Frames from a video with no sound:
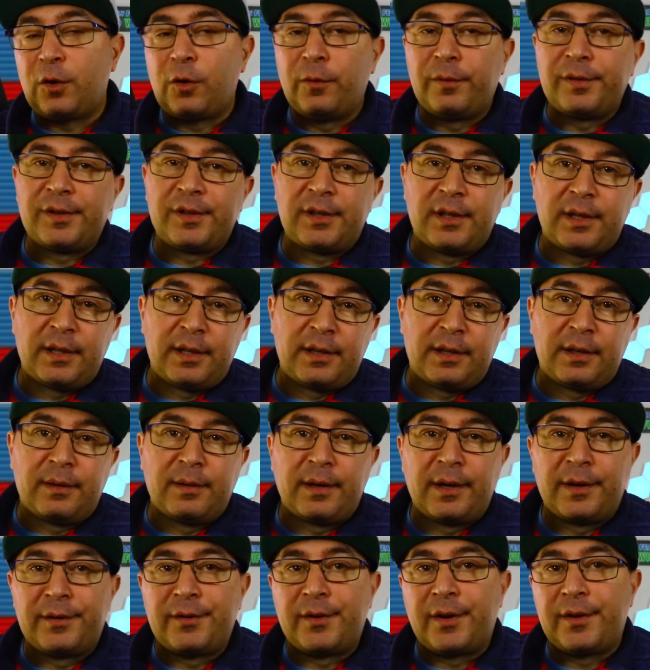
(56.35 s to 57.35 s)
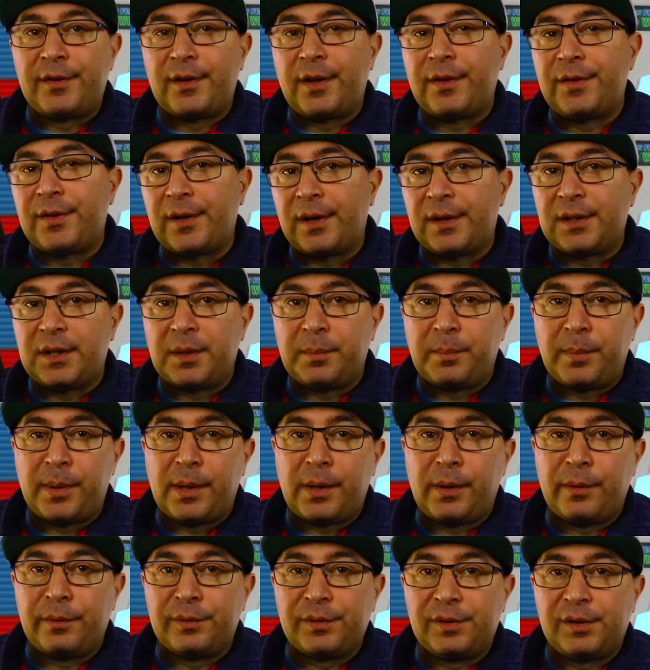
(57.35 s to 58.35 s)
obviously
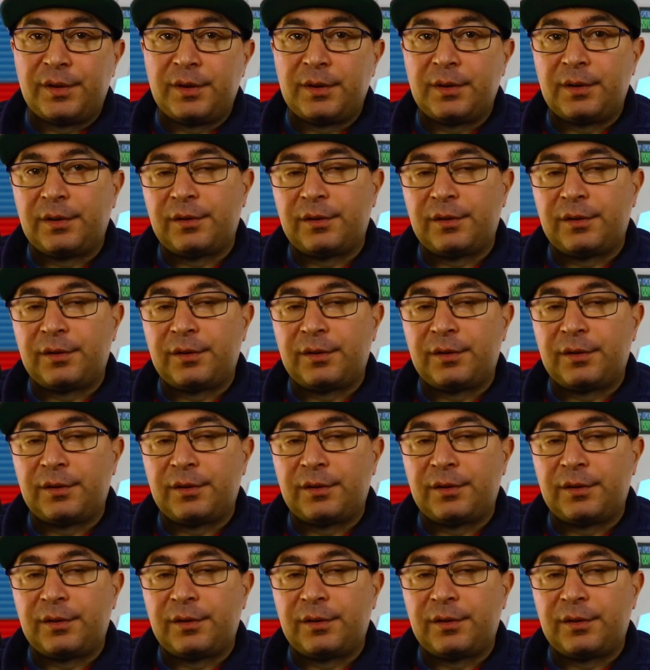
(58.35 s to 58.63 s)
£130.